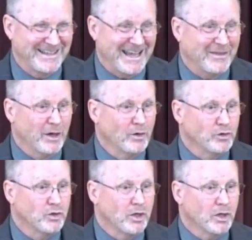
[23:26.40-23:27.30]
And
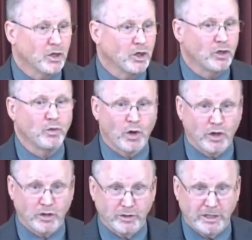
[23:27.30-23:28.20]
those good
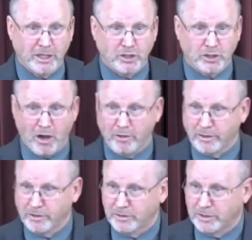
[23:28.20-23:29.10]
works that he's taught
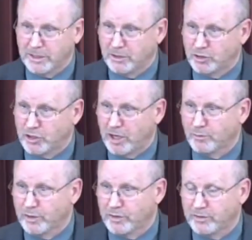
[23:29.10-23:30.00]
us, that he's shared
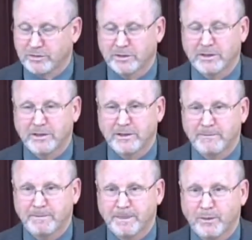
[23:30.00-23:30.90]
with us,
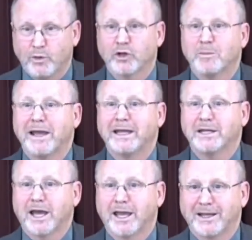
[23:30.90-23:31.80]
we're to
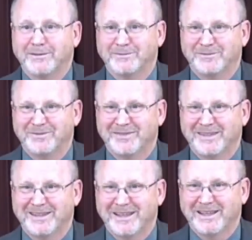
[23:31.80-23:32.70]
maintain
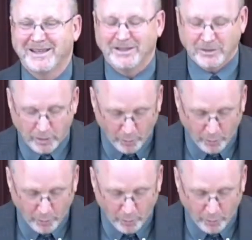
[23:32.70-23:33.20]
so that